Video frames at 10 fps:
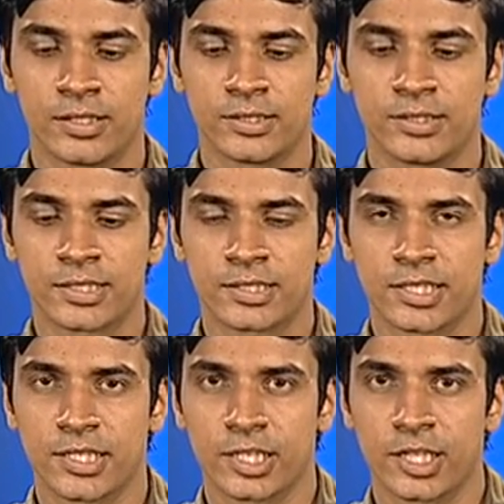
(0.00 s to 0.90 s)
Just
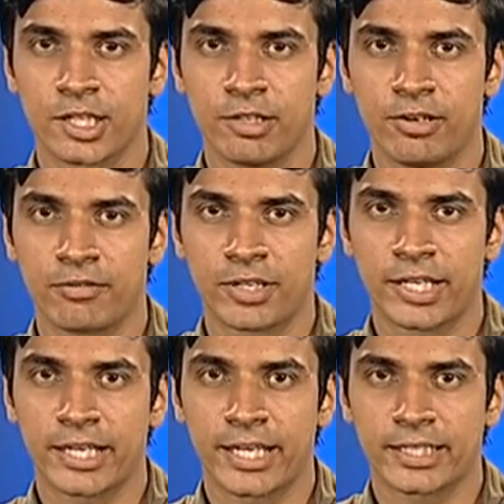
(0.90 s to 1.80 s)
see, you have turned
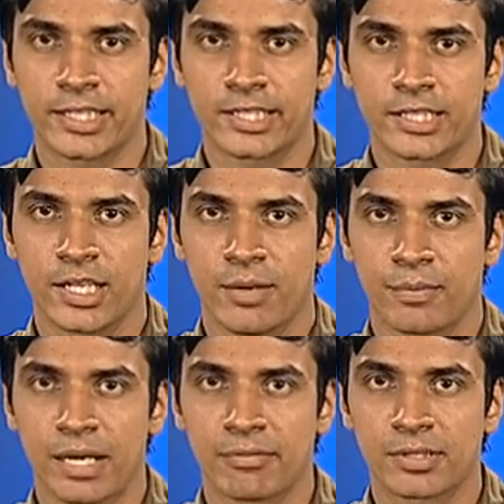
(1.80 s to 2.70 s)
it like this,
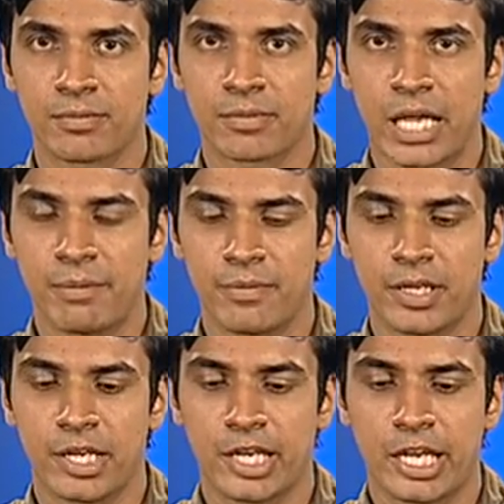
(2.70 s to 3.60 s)
but after some time
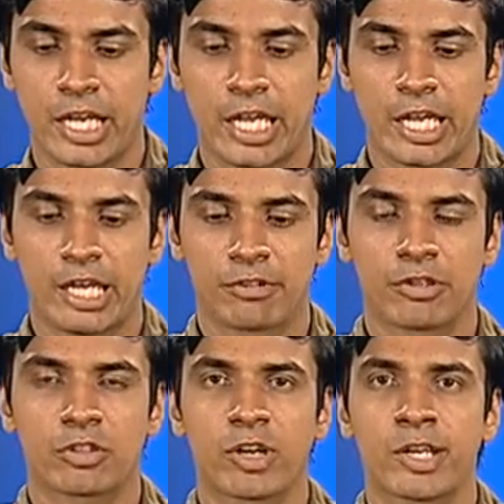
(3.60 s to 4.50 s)
it
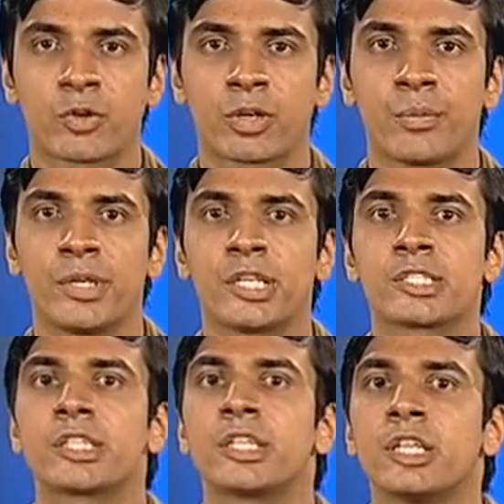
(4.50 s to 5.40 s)
will try to come in
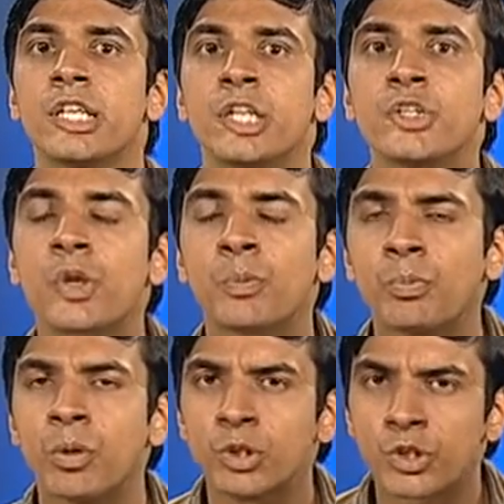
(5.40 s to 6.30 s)
its initial
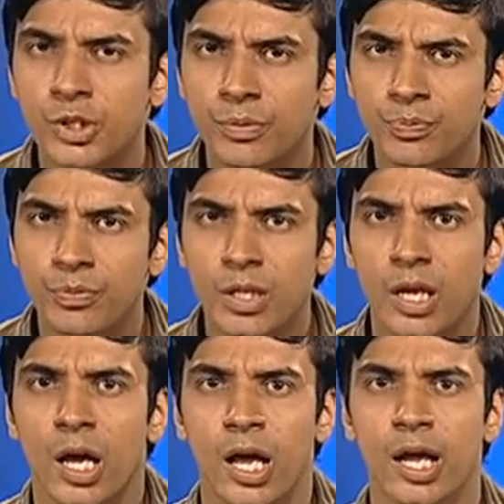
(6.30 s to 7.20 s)
position.
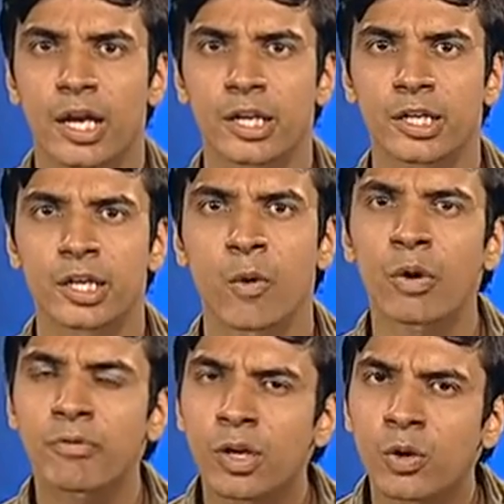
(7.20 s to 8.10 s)
And
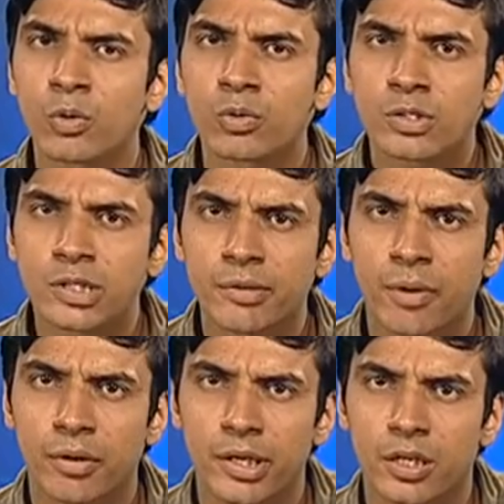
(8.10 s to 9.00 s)
what will you say
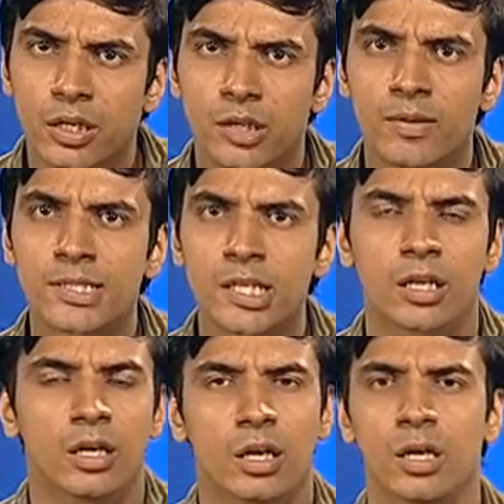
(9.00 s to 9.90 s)
about it? You will say,
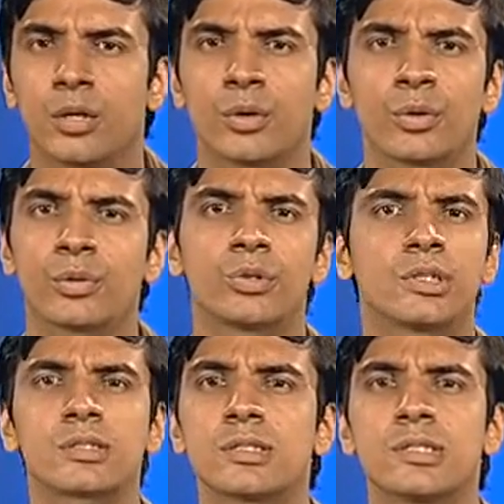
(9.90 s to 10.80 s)
no,
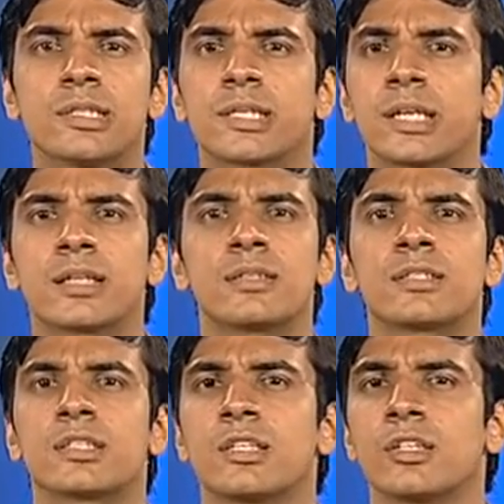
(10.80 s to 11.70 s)
this is the
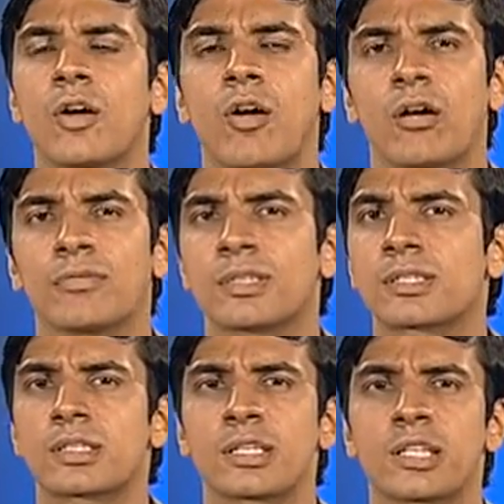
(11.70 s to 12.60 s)
tendency of the
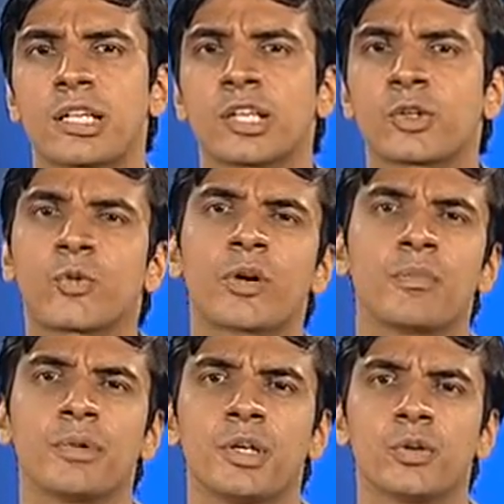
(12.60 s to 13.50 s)
steering to
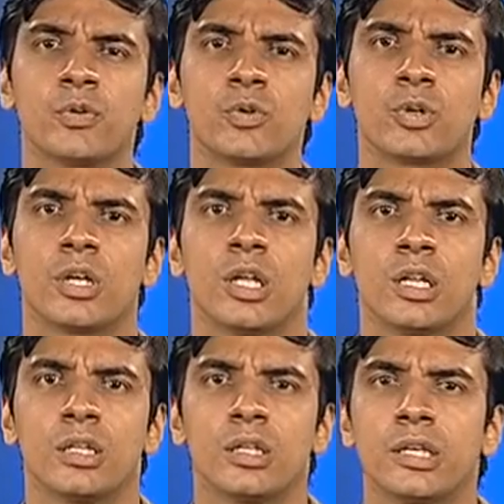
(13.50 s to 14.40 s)
come into
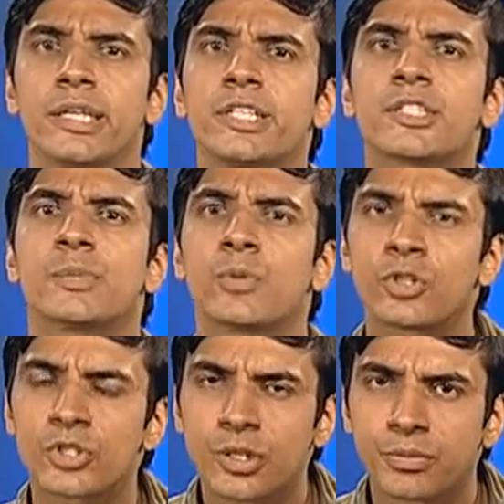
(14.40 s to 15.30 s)
the initial
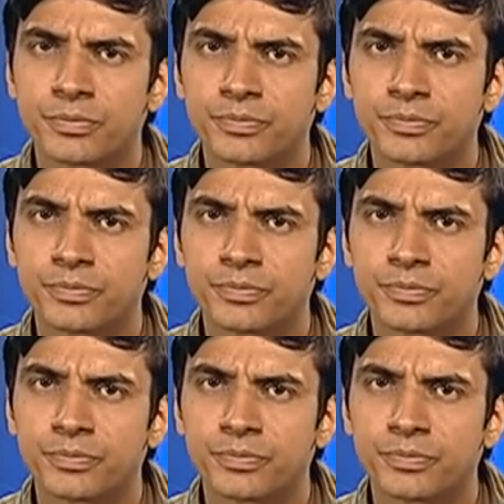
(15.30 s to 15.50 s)
position.